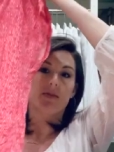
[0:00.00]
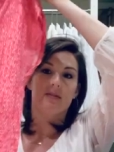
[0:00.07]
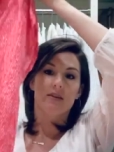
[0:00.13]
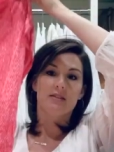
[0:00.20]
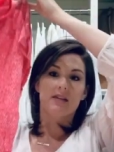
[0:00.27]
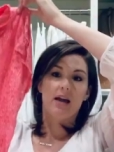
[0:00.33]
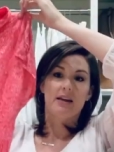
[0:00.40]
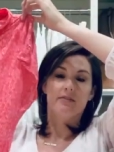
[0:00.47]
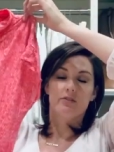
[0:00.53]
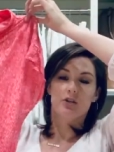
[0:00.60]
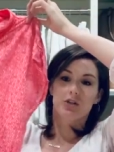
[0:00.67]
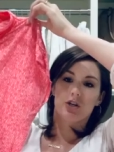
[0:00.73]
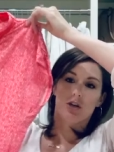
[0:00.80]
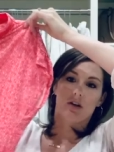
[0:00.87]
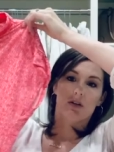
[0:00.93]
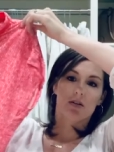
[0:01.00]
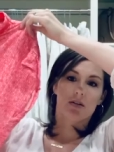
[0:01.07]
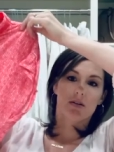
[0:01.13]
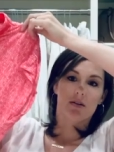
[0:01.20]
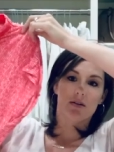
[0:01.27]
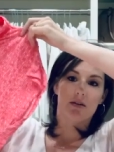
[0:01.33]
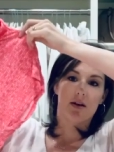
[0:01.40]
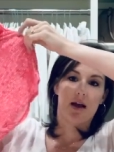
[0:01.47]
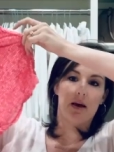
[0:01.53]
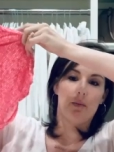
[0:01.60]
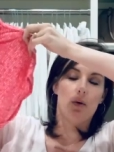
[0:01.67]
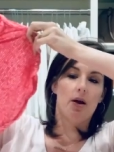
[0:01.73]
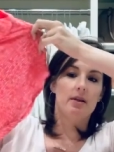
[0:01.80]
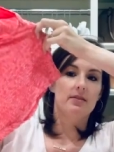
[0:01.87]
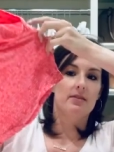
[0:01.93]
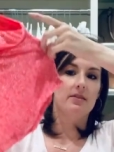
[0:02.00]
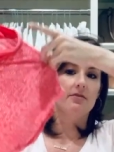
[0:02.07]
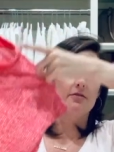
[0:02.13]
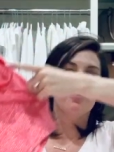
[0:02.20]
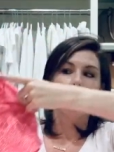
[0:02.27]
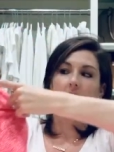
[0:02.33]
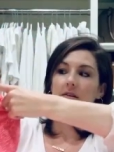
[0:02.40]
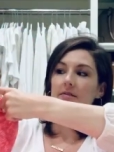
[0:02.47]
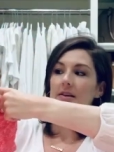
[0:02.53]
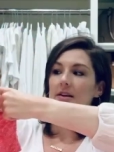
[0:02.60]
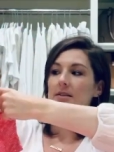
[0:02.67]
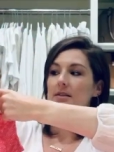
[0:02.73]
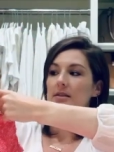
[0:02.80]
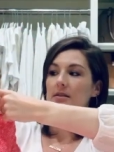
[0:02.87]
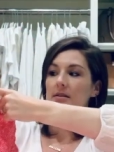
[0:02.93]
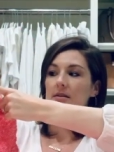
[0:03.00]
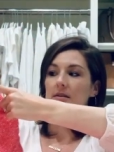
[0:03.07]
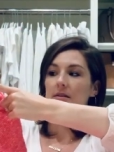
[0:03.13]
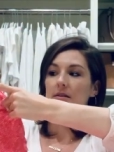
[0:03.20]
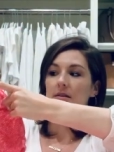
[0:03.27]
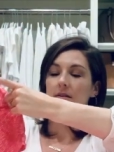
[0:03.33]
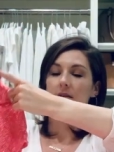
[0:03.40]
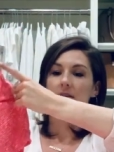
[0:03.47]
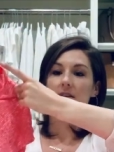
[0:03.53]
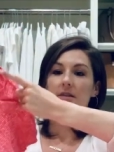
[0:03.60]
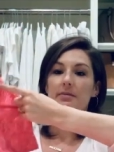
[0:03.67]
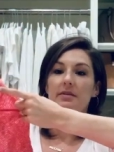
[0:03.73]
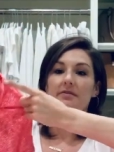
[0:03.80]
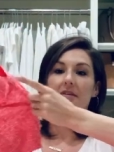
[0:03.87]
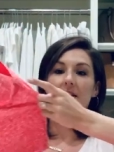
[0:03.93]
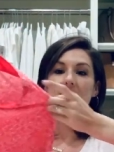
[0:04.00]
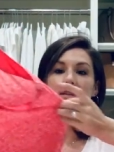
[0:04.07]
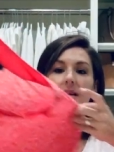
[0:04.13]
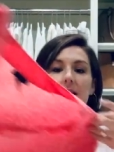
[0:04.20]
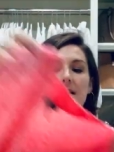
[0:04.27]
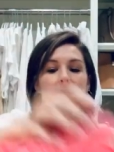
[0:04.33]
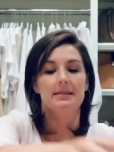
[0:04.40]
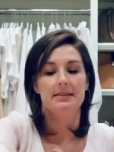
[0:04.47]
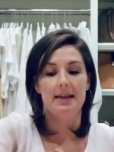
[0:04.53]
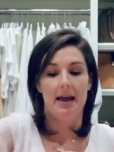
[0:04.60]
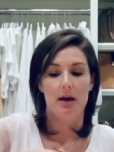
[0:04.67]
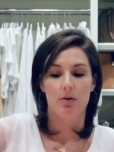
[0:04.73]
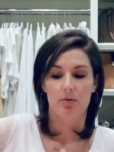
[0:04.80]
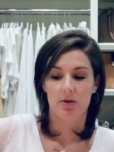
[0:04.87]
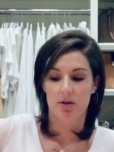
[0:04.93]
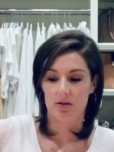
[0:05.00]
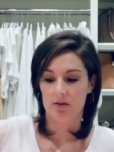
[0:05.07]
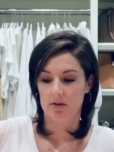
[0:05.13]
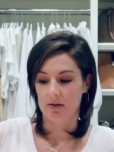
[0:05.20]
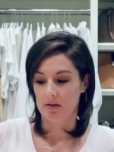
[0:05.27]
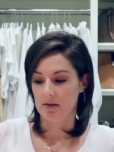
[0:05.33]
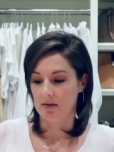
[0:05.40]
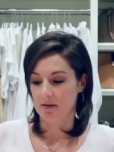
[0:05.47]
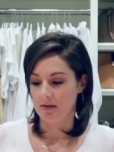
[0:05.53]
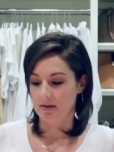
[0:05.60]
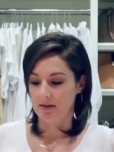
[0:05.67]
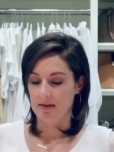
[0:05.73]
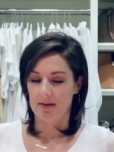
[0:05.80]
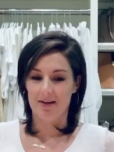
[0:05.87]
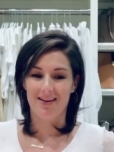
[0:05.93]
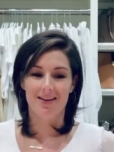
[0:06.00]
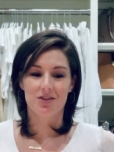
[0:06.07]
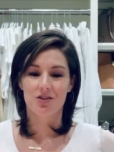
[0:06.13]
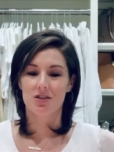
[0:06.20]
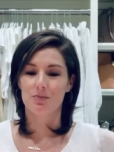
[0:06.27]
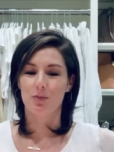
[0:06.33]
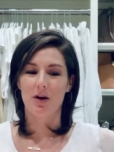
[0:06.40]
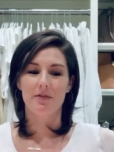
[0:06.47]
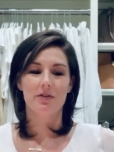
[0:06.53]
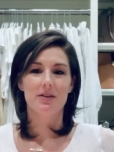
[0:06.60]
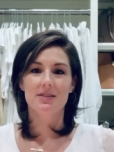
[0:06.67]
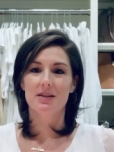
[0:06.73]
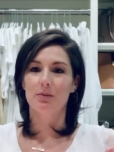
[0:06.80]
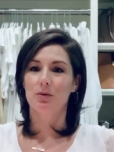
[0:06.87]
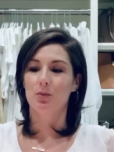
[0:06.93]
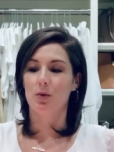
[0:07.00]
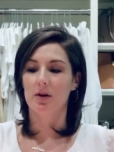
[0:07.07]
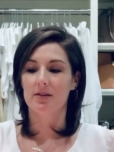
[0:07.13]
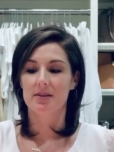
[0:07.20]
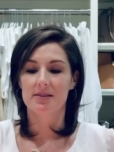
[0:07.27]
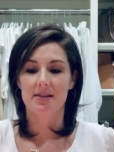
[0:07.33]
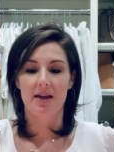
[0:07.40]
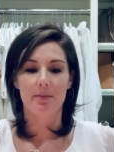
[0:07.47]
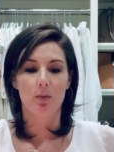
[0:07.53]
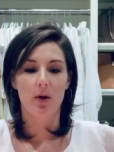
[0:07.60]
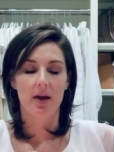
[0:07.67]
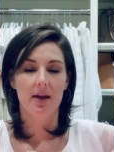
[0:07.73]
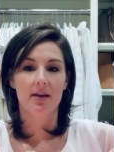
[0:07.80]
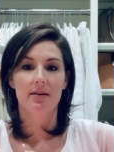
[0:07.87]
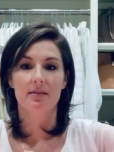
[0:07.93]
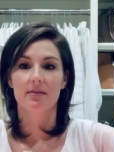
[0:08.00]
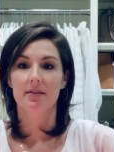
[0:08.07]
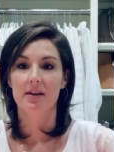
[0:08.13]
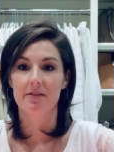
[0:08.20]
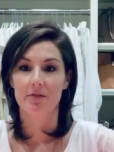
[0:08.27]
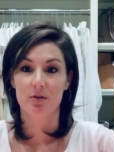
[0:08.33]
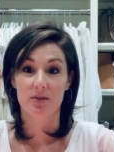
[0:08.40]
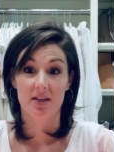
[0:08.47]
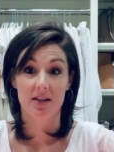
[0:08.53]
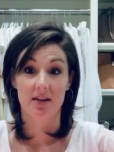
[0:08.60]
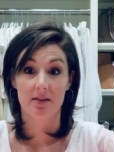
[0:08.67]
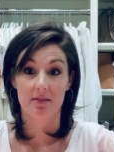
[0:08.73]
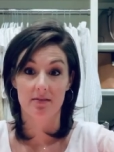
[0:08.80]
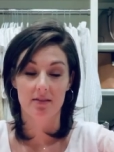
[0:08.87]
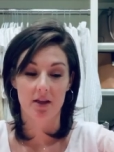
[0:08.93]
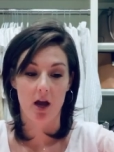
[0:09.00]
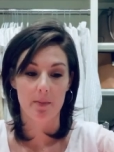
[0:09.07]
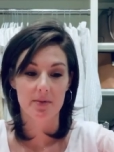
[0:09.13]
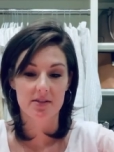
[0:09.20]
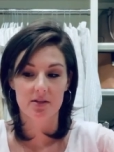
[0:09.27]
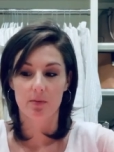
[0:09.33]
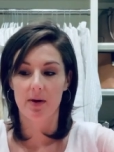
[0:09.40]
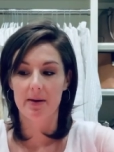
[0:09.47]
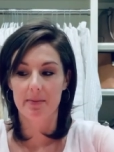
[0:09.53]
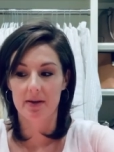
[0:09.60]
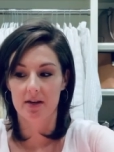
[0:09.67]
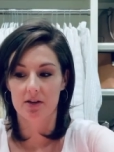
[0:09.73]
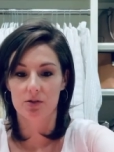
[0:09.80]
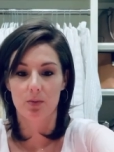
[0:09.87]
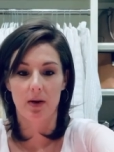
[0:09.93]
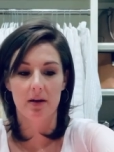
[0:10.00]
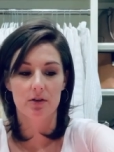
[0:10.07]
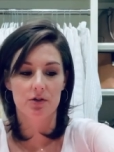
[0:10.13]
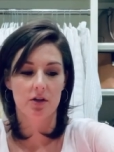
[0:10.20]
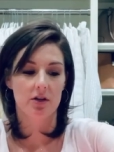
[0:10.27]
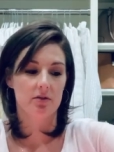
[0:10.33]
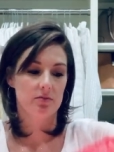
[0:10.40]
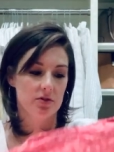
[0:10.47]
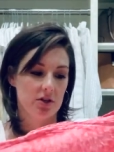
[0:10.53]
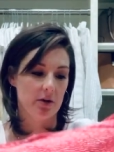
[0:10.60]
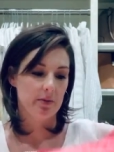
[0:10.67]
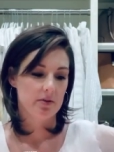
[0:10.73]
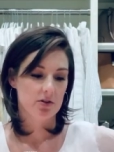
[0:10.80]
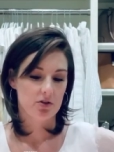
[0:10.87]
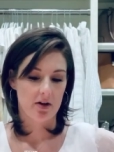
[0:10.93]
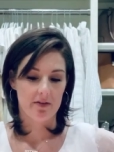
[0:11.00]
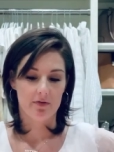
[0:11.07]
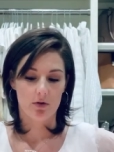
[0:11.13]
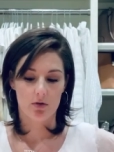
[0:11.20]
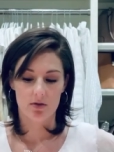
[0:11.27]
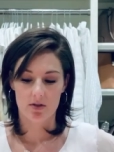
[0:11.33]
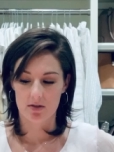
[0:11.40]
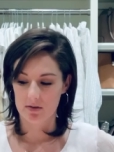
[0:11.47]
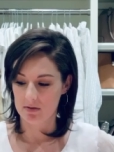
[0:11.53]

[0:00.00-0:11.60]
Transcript: this kind of a shirt, I want the front of it to be facing down. And it's just preference. It would work the same way if you did it the opposite way, but here's why I'll show you. Start with the trifold.